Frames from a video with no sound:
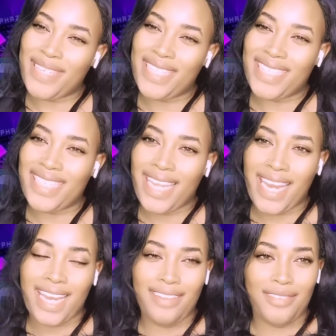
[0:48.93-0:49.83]
amazing,
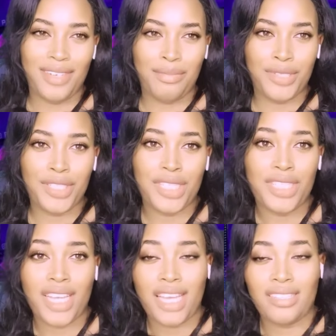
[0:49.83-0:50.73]
and I love and
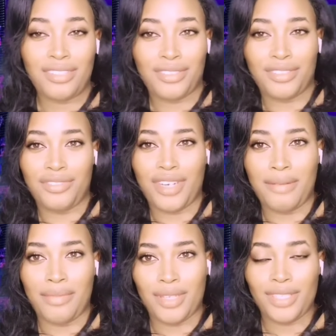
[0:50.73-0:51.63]
appreciate you guys so
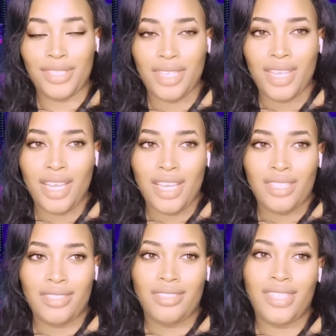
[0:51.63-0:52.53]
very much.
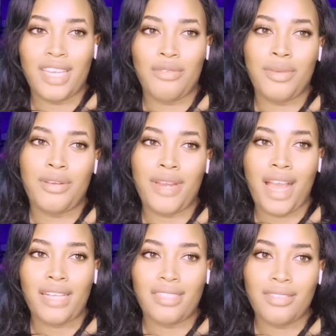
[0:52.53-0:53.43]
So today we'll be
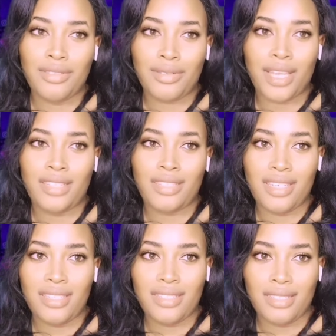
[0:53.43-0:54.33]
reacting to
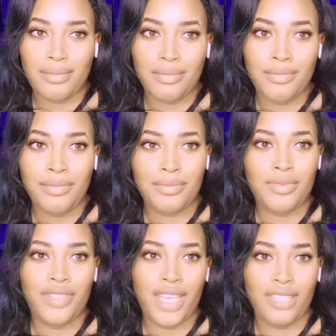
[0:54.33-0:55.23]
Catholicism,
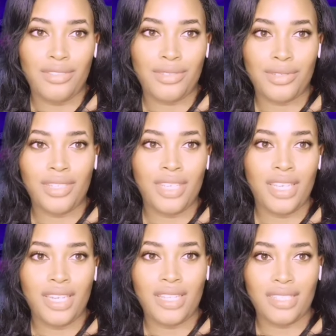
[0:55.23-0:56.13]
then to
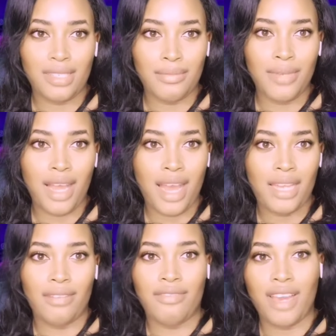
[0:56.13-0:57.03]
Hinduism,
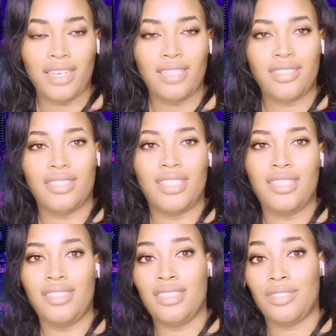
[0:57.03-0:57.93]
and
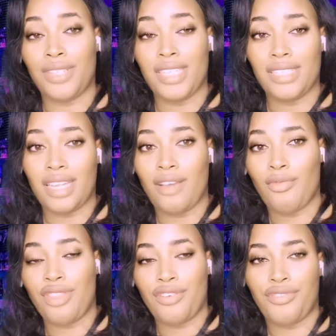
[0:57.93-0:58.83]
finally to
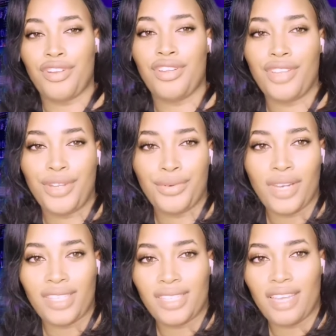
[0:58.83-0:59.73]
Islam. Without further ado, let's